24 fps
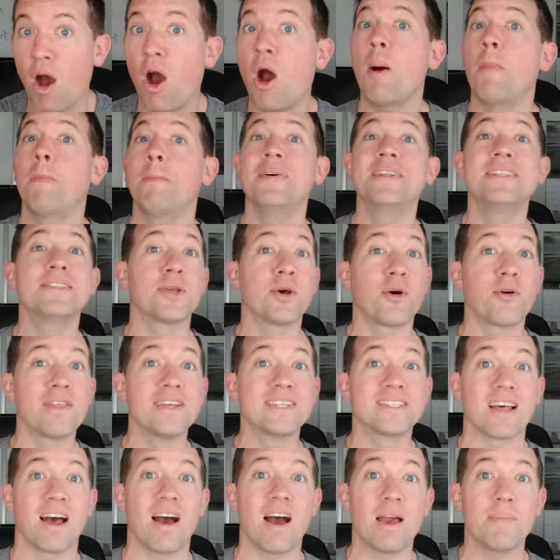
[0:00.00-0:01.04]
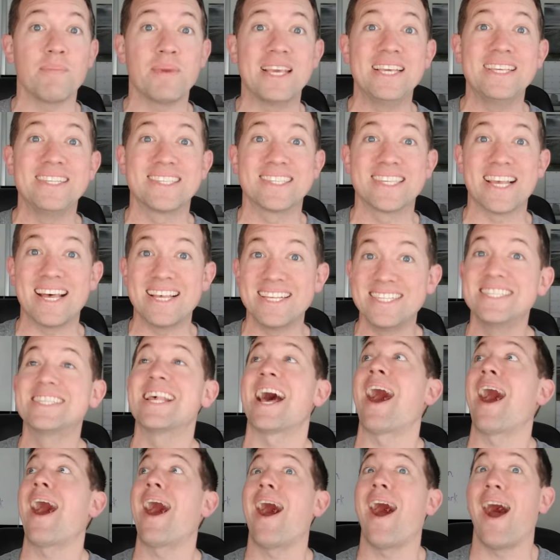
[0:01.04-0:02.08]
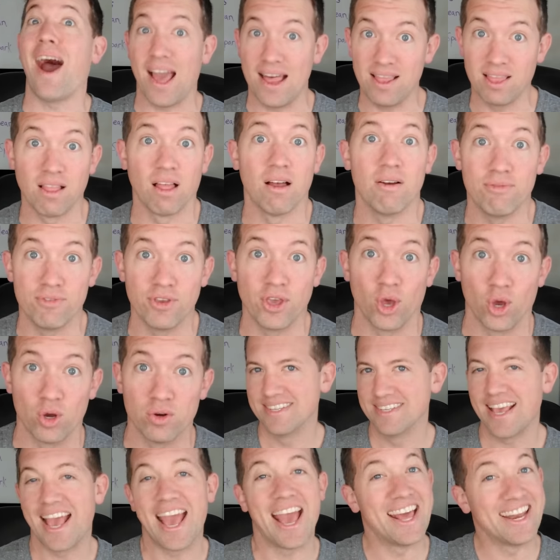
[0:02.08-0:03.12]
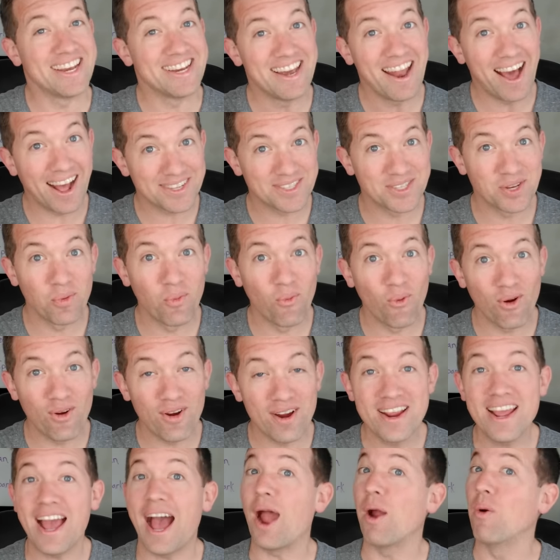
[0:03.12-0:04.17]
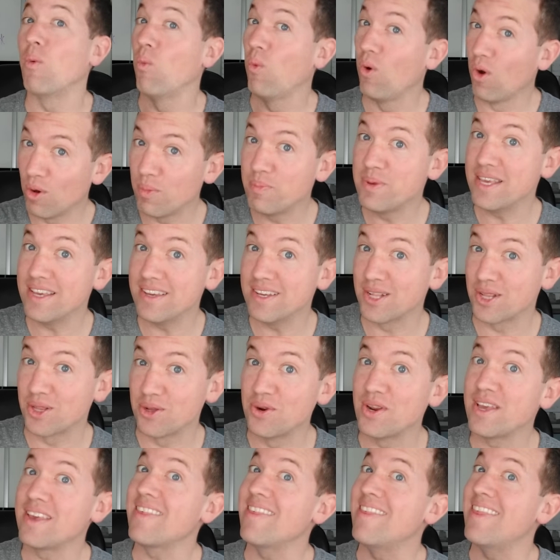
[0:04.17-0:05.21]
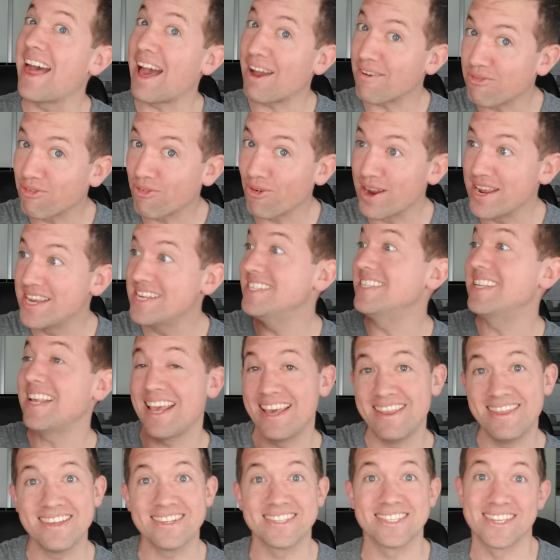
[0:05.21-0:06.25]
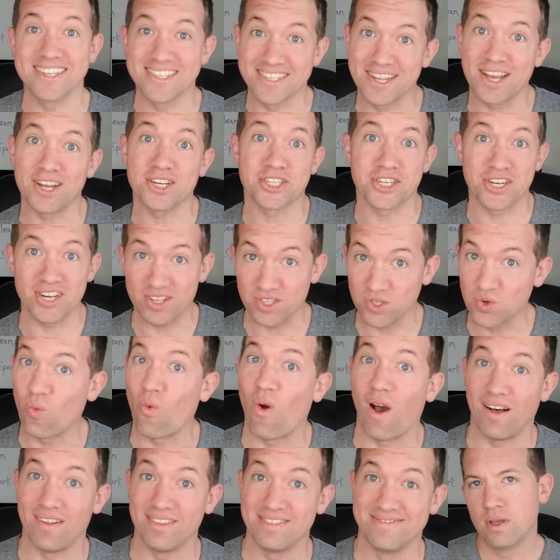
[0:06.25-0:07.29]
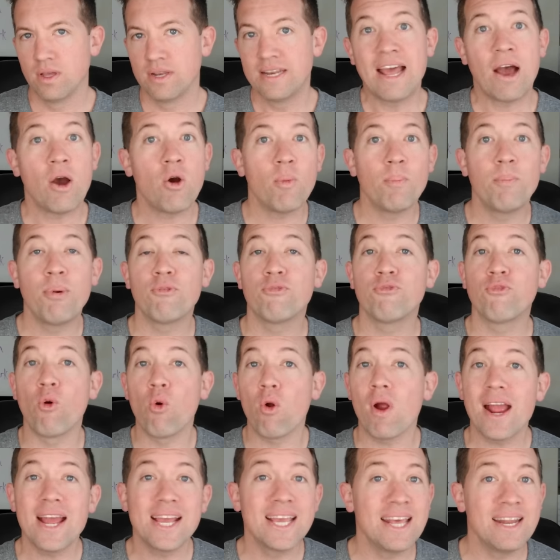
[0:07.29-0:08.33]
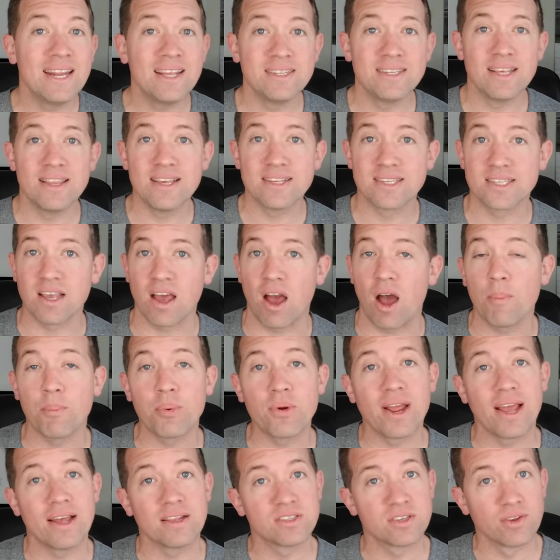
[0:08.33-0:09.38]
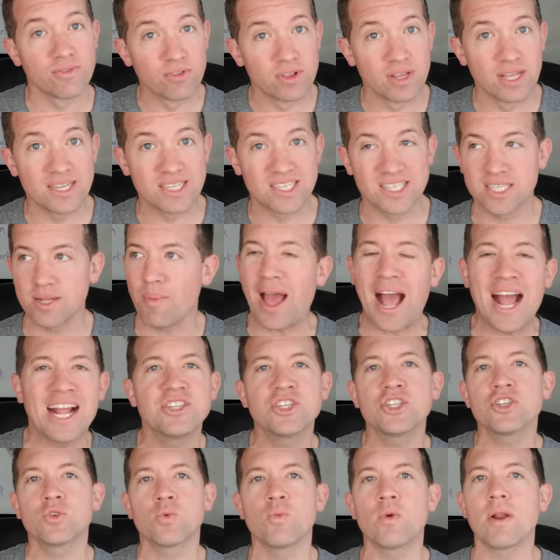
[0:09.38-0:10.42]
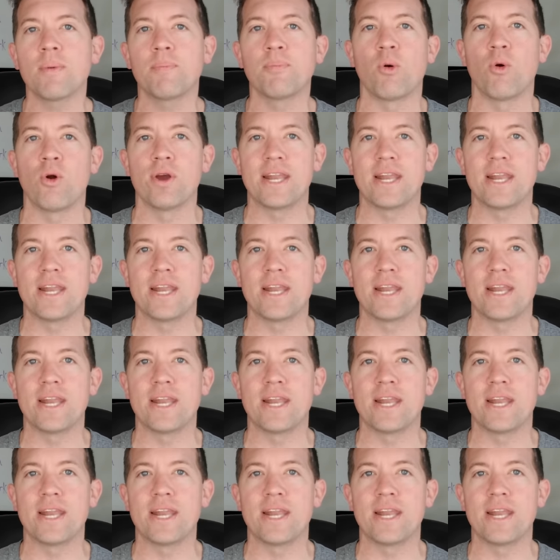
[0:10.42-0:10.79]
up until the time he says, I love you. And not to worry, I will be including that phrase in this discussion as well. Now, before I get into this comprehensive list, I just want to point